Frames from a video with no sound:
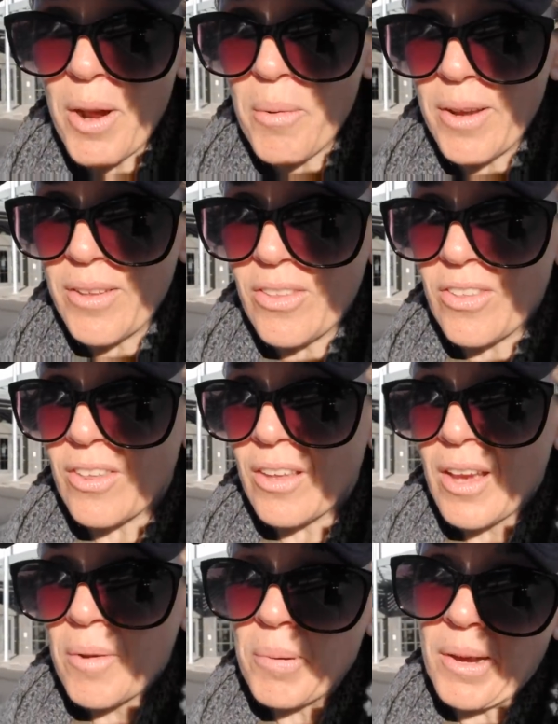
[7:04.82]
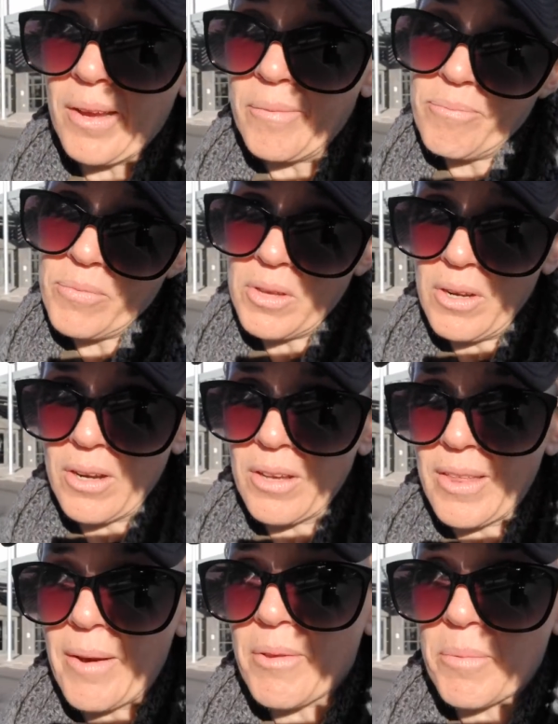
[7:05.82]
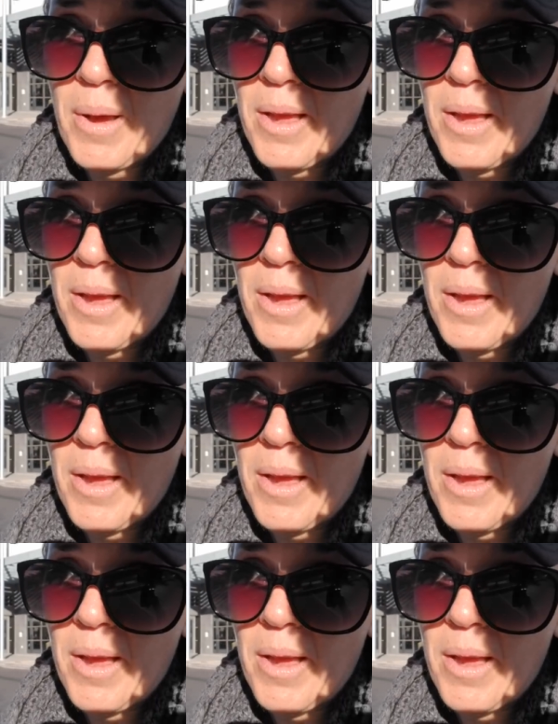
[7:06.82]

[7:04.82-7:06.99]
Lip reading: once, but, you know, that was my